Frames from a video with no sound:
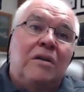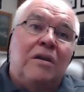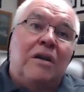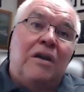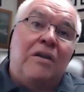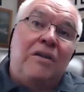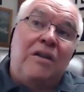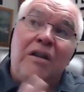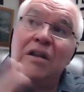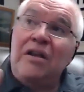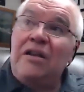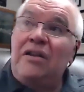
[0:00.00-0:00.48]

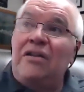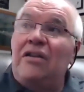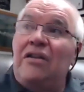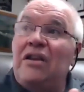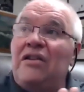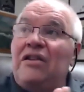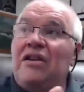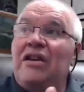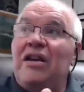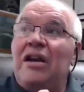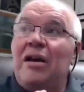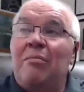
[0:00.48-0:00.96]
And
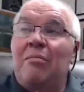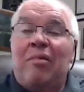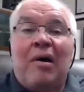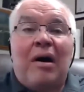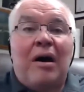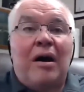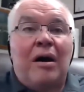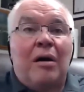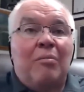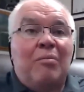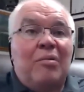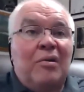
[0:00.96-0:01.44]
then the
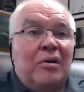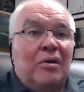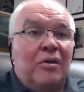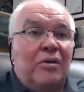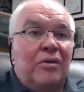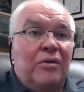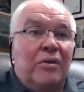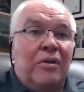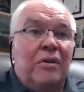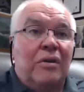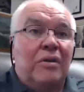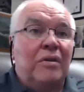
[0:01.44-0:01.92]
empire
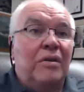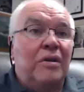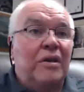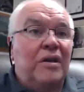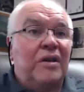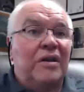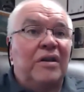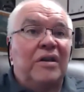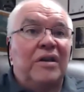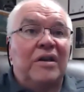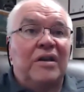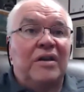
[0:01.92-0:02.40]
builder
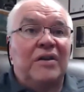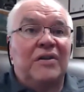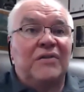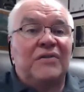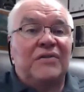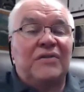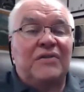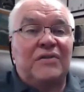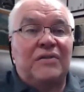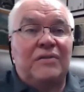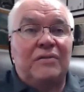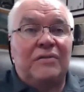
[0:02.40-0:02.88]

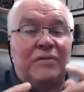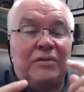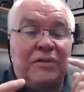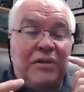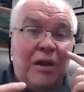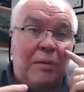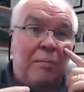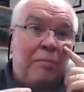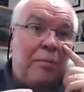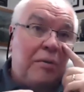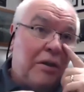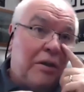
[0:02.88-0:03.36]
is
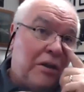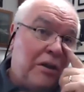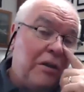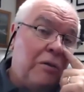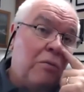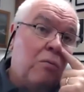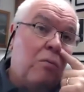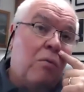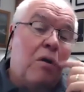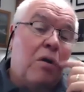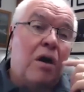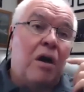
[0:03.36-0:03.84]
typically
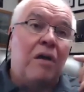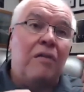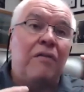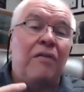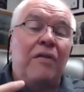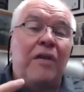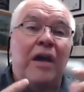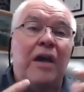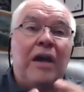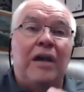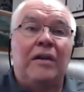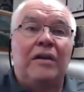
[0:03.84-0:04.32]
one
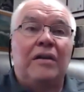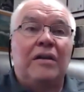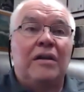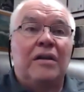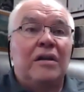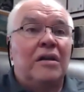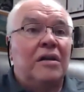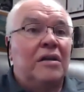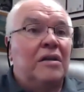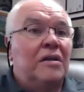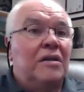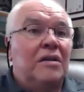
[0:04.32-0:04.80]
that
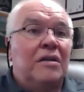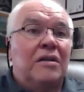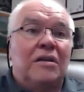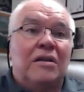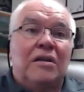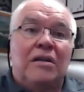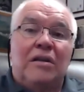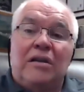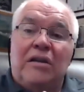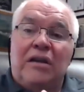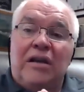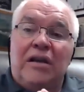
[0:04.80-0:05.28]

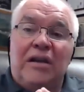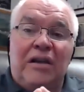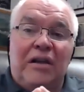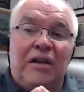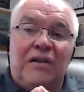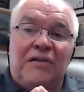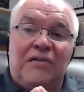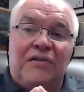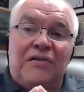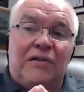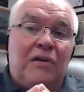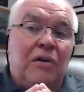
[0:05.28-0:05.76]

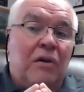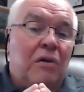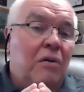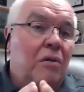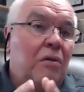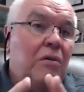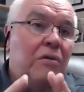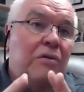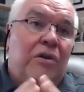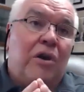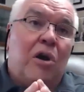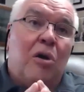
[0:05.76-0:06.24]
it's
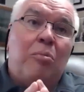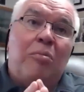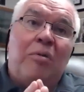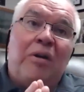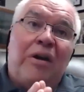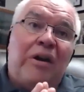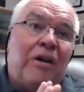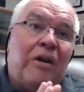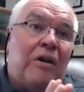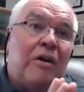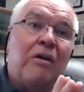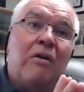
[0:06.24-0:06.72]
go
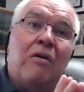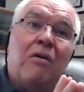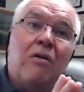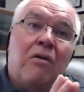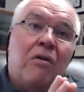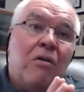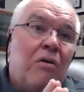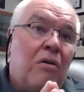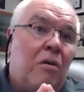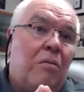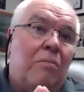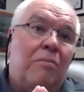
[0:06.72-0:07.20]
big or go
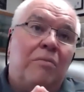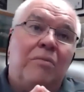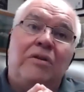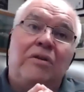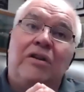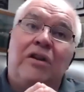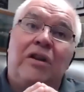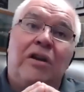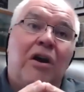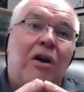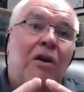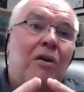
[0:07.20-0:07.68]
home.
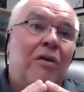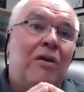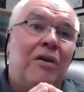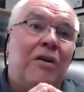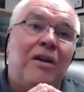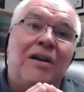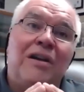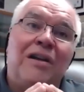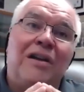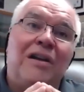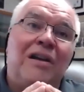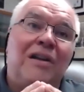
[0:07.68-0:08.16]

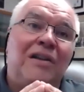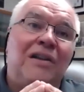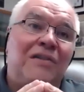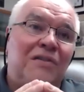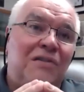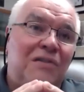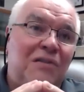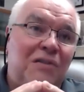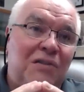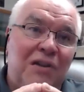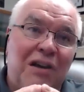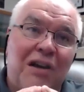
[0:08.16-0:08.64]

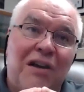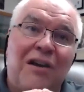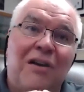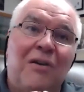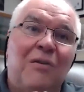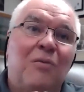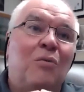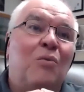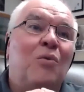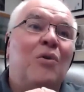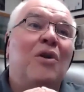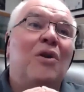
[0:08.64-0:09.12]
It's
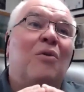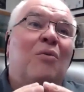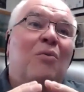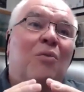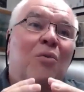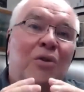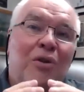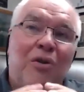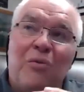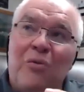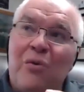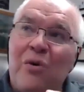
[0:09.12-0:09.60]
we
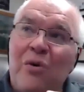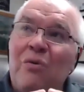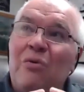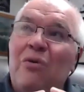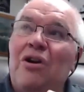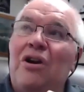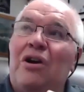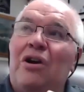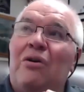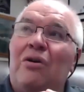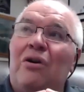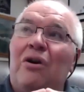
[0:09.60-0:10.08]

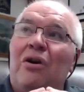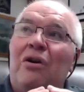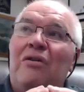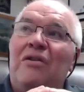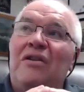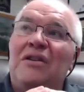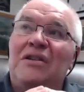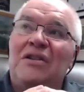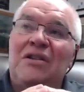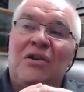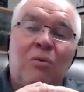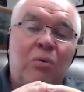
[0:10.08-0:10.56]
want to grow
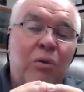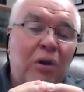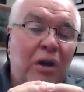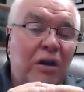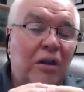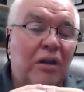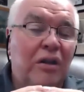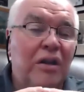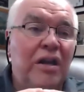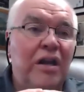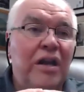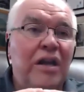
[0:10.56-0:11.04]
this
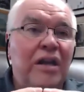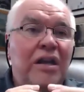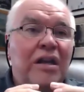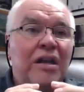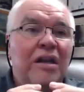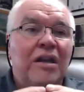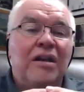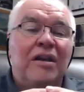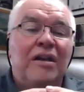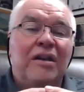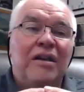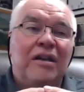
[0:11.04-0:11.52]
quickly.
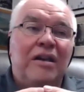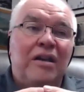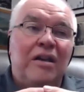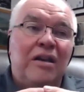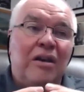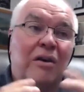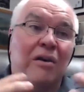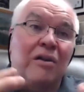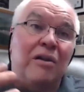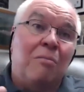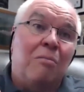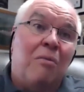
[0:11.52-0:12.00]
In
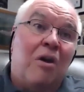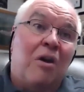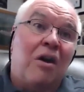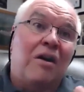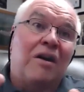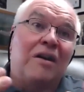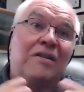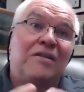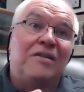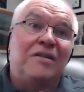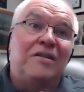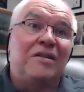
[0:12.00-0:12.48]
the
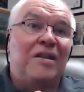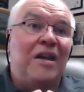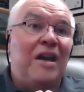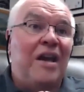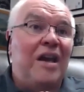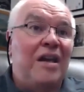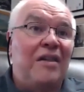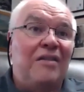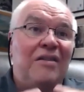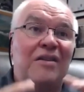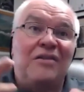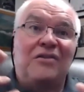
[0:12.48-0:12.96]
market
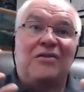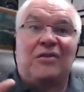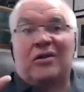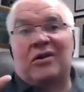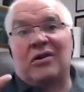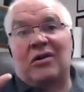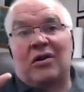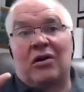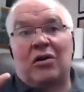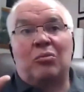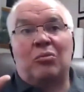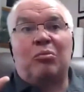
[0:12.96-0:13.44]
today, these are
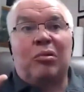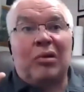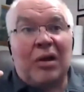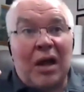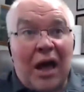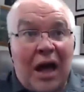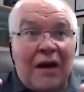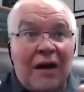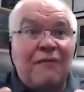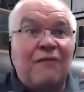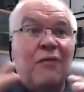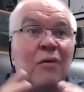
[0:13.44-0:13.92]
called
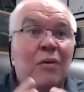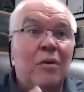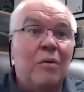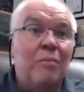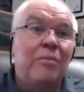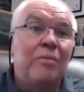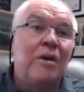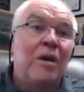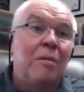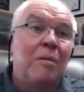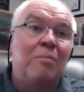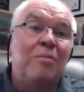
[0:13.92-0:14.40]

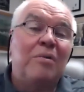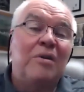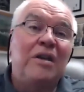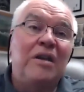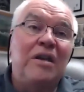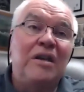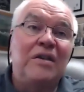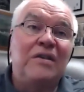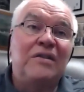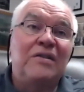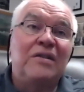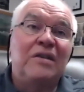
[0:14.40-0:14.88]
platform
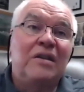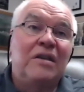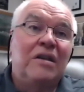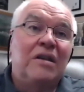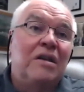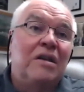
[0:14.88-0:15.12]
companies.